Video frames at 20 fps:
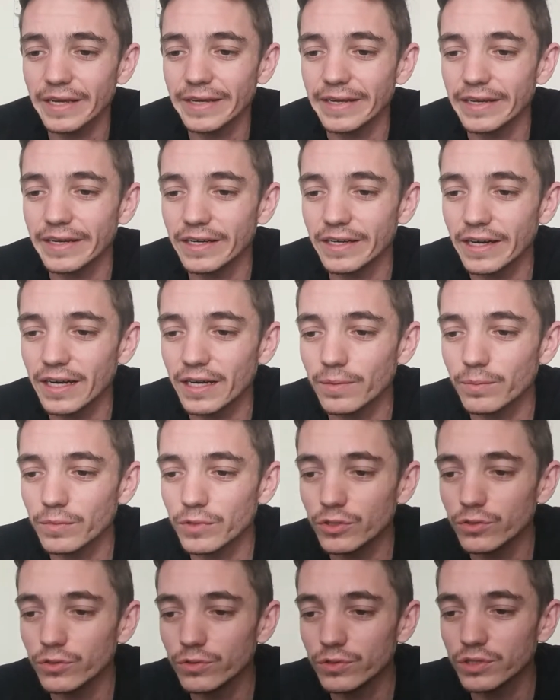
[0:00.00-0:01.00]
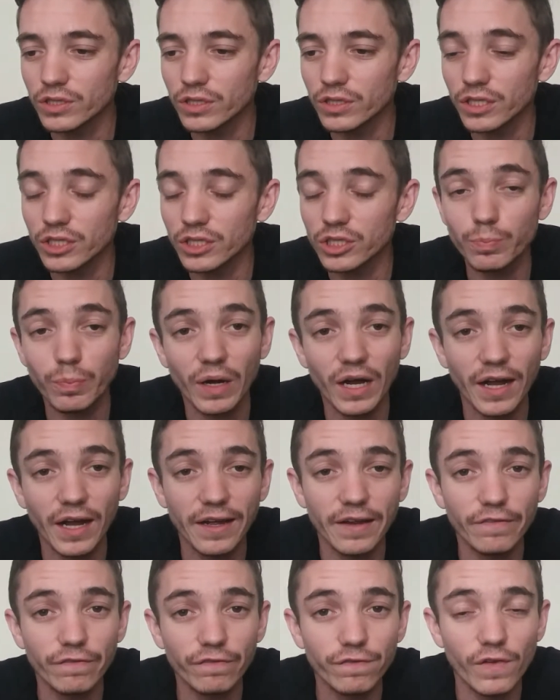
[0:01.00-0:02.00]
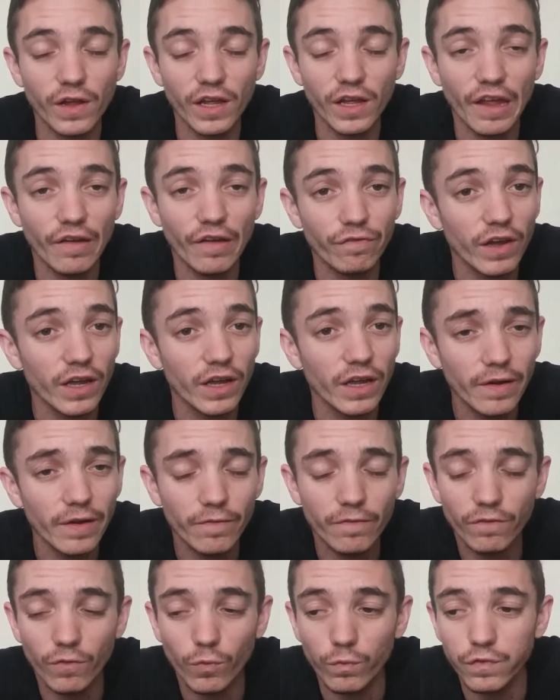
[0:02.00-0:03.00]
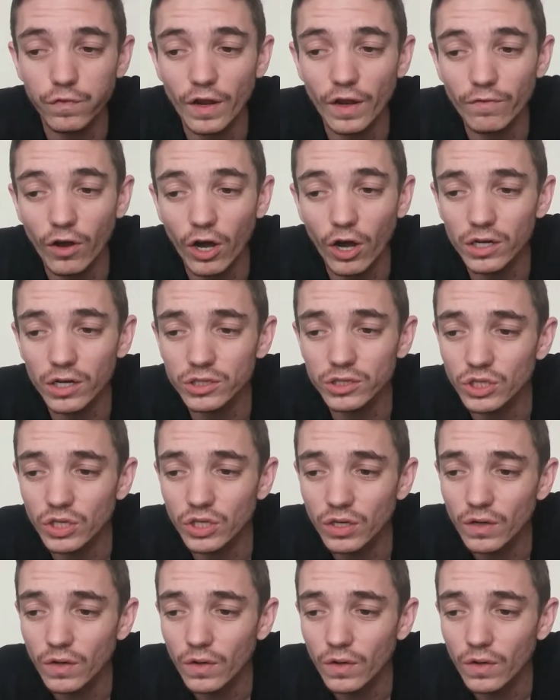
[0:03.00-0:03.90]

and it's by FA, Flavor Art.